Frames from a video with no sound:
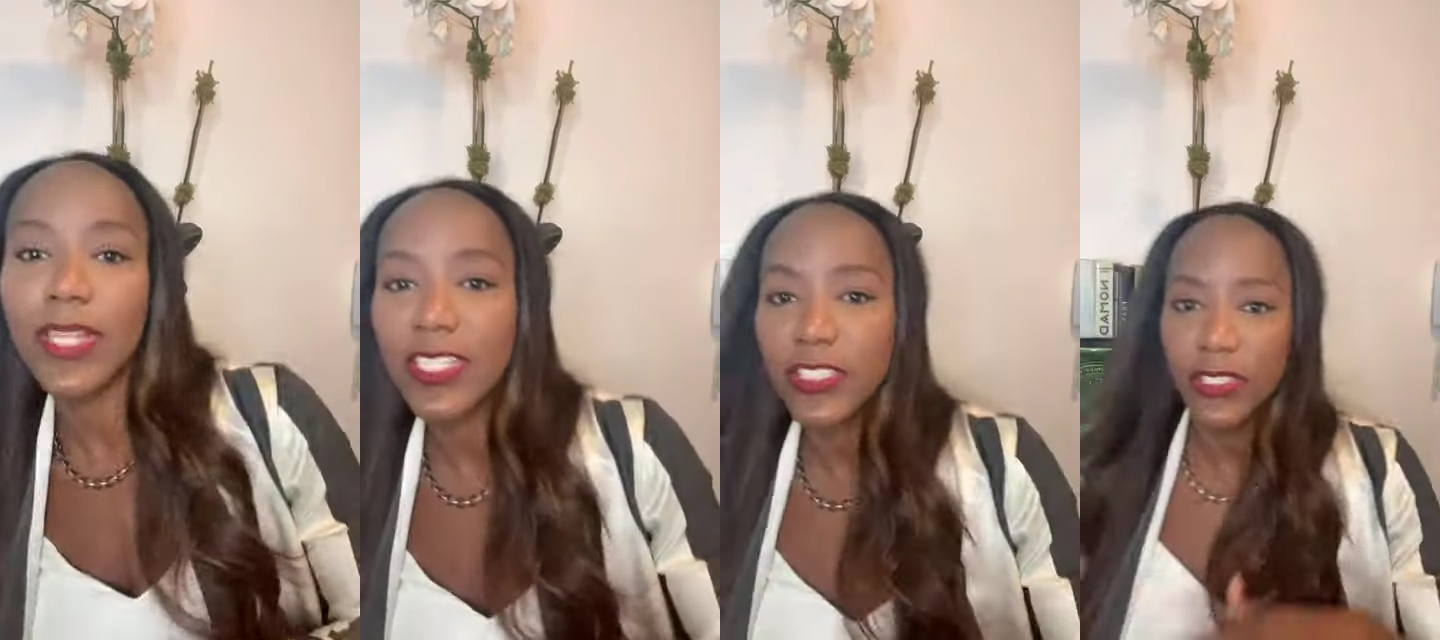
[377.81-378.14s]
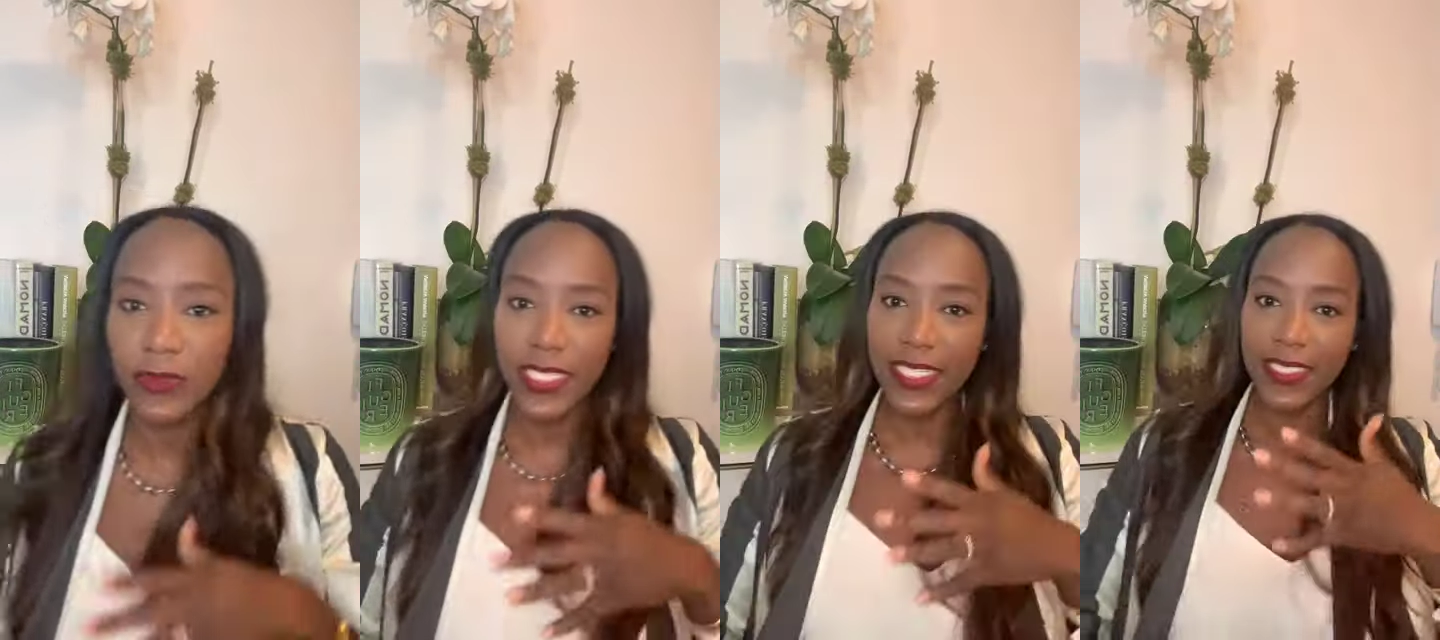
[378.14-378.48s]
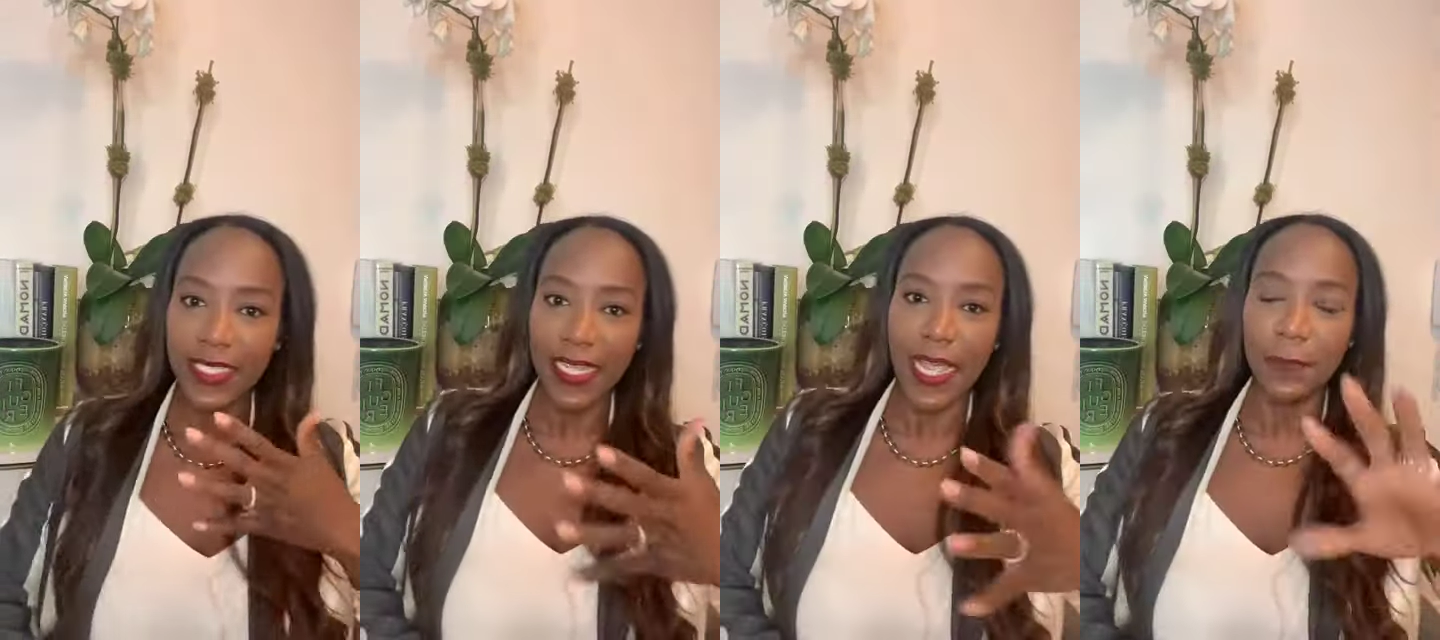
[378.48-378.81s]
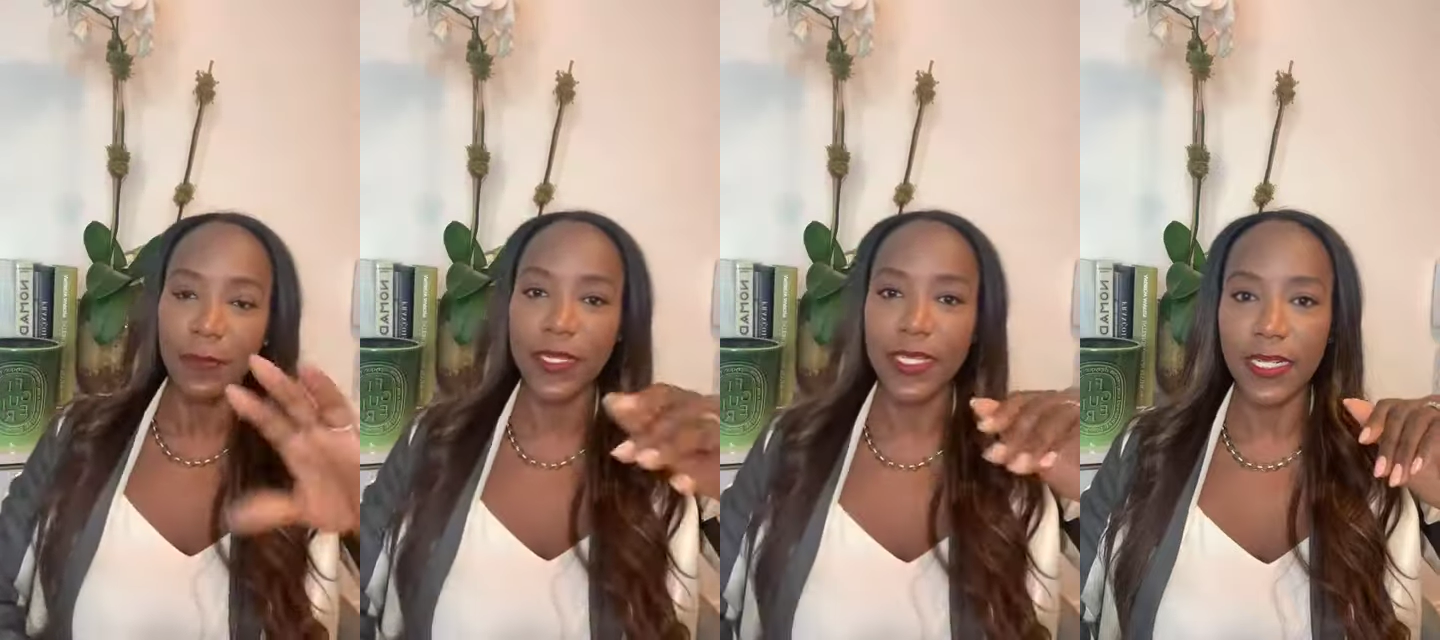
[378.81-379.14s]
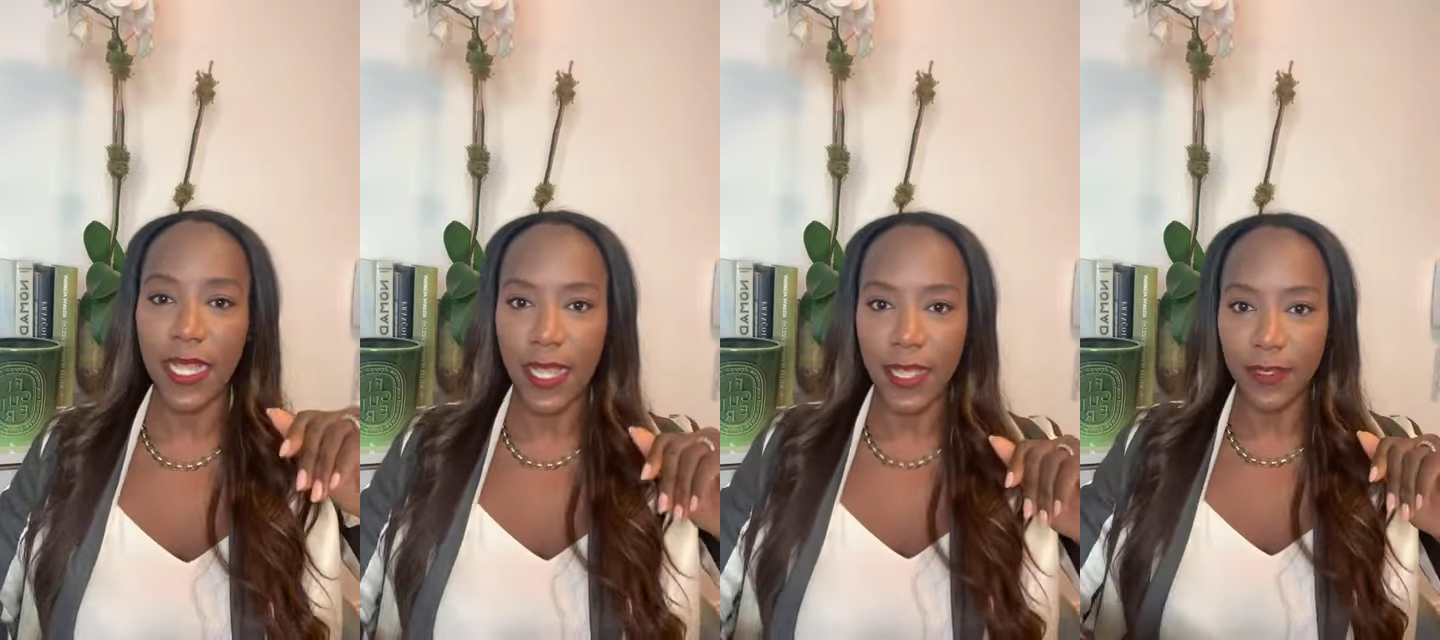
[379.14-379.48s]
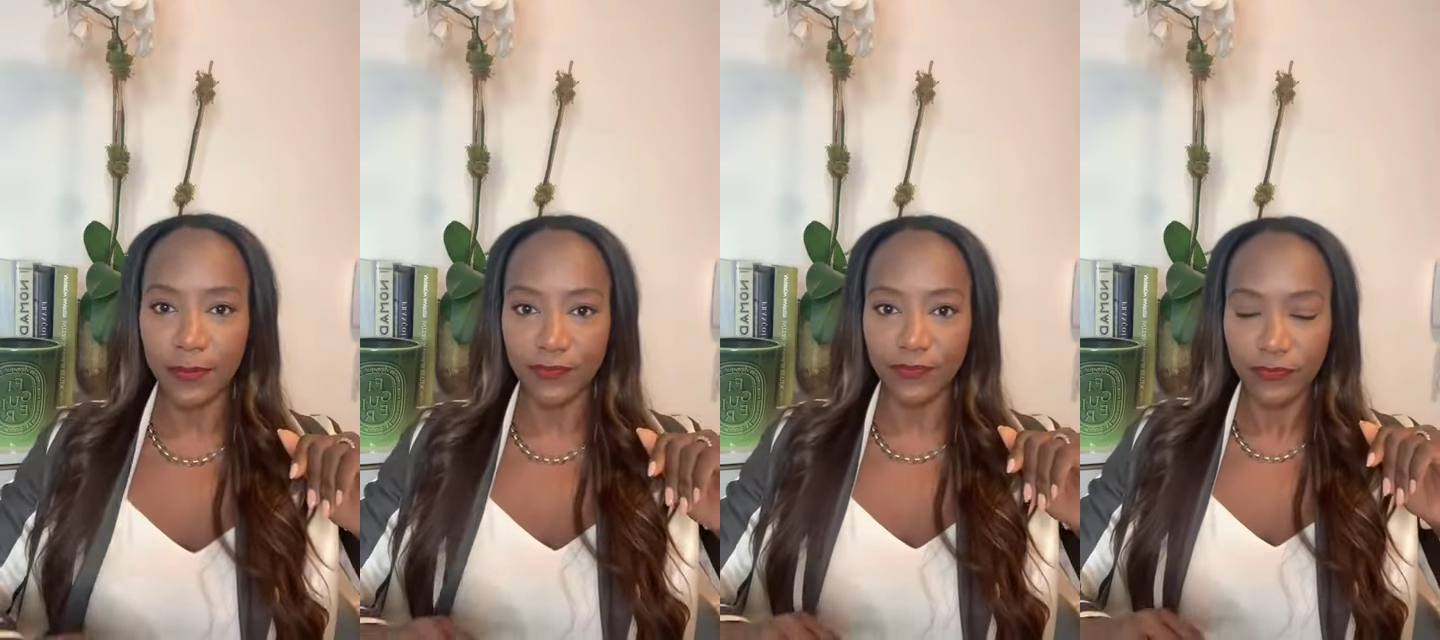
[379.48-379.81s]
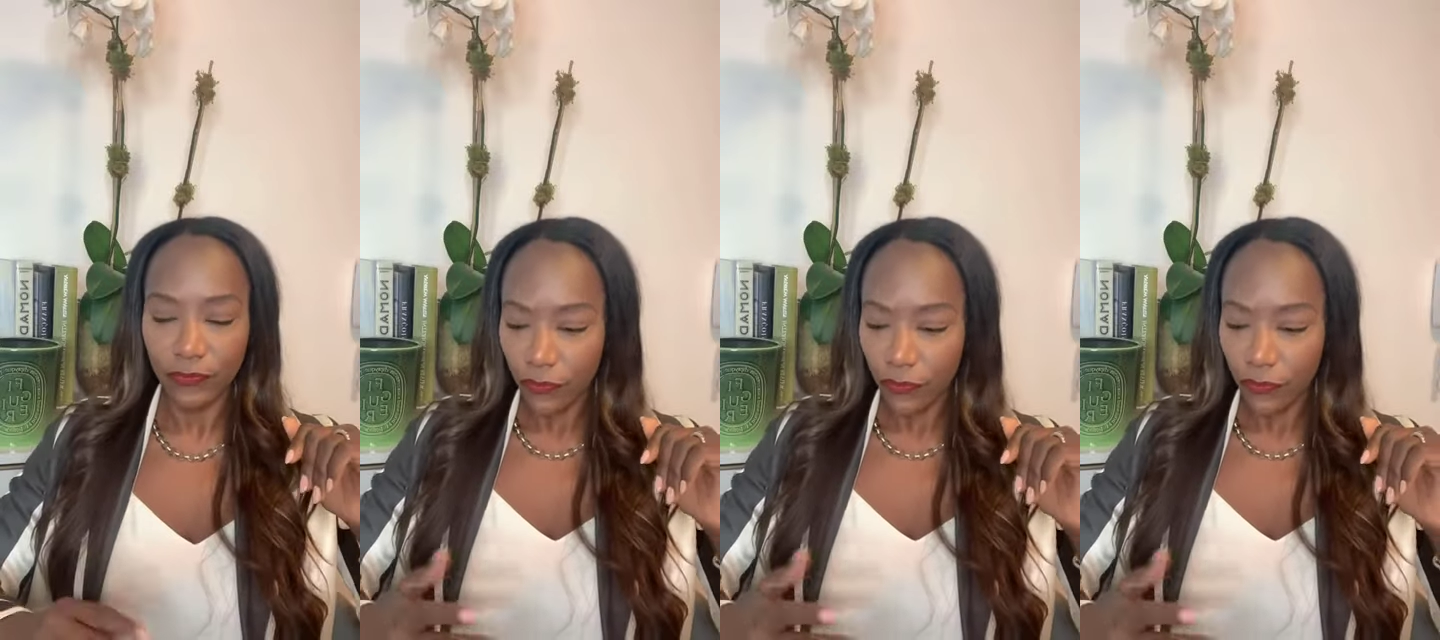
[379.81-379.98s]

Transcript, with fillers: I do is like I put um,